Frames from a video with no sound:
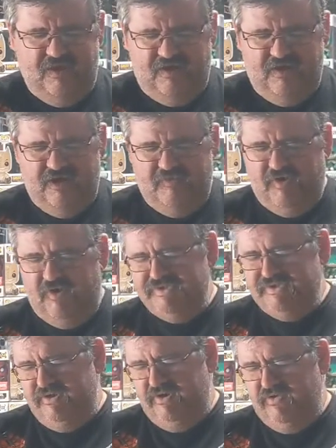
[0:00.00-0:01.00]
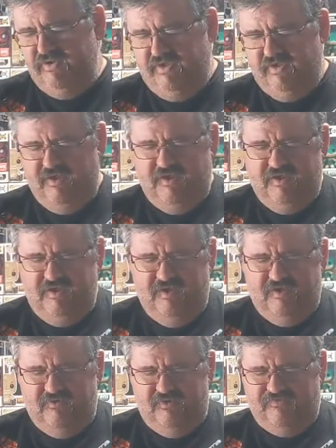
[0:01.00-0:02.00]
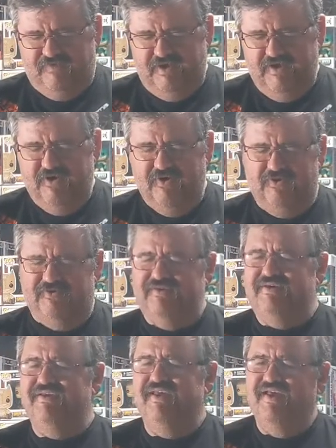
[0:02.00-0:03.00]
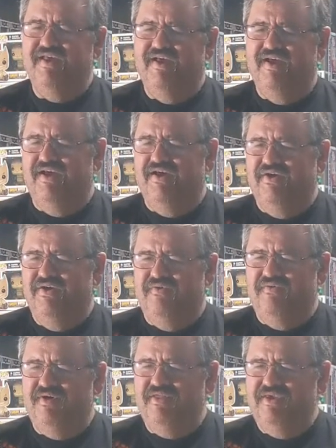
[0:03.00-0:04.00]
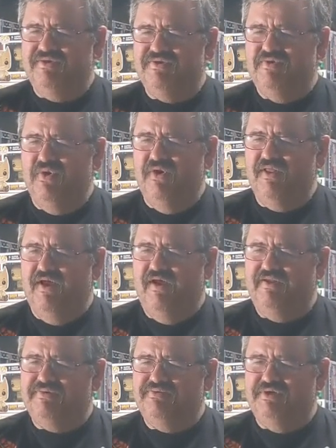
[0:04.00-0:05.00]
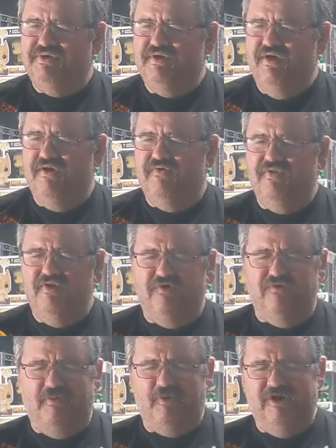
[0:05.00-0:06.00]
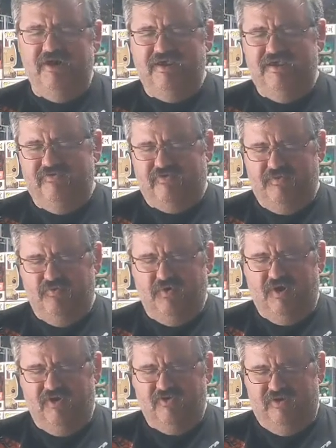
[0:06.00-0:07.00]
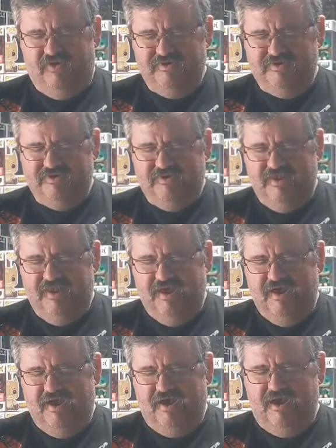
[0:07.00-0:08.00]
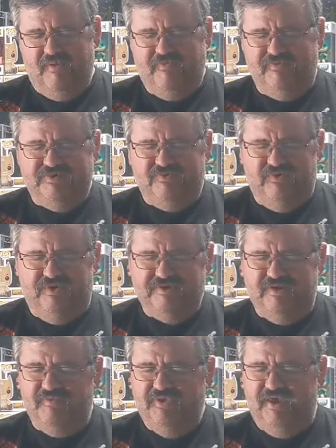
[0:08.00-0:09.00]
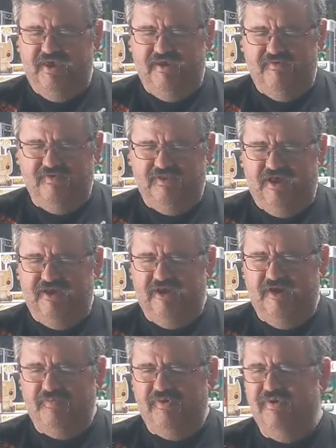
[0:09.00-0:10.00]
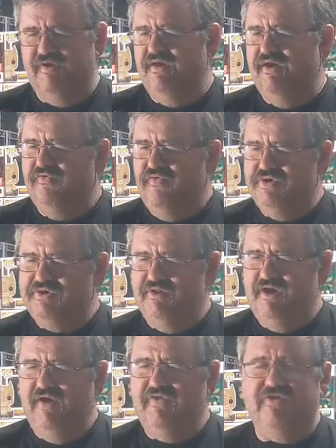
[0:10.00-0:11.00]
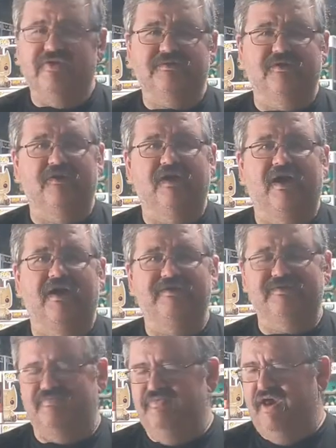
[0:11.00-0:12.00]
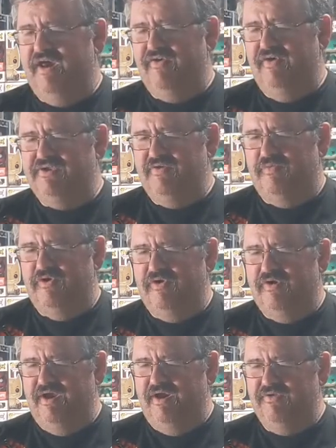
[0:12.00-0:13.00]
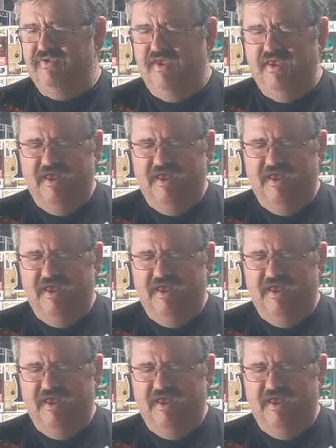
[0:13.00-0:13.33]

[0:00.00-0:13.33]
Also, we found one of these cool lights, which is a little rubber ducky from Walgreens. If you squeeze them, they light up. Unfortunately, I think this little guy's batteries are burned out.